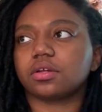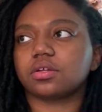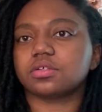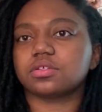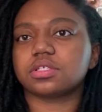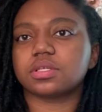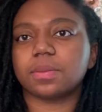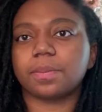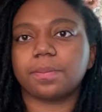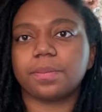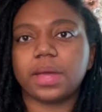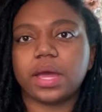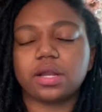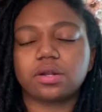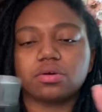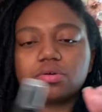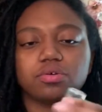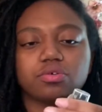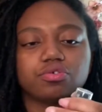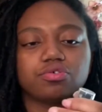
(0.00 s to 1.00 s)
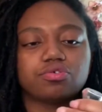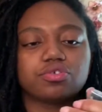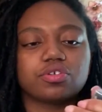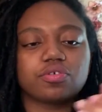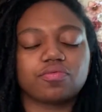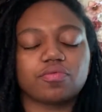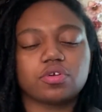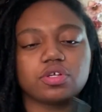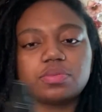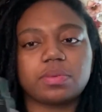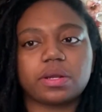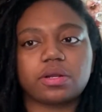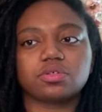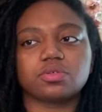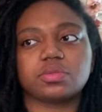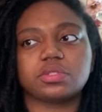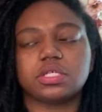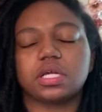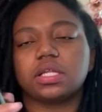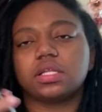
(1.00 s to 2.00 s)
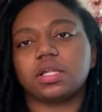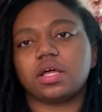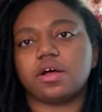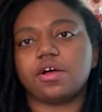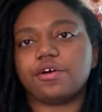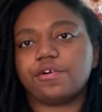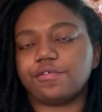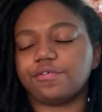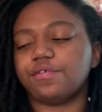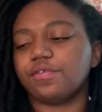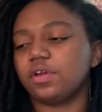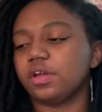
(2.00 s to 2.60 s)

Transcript: some petals, some rose petals, which I love.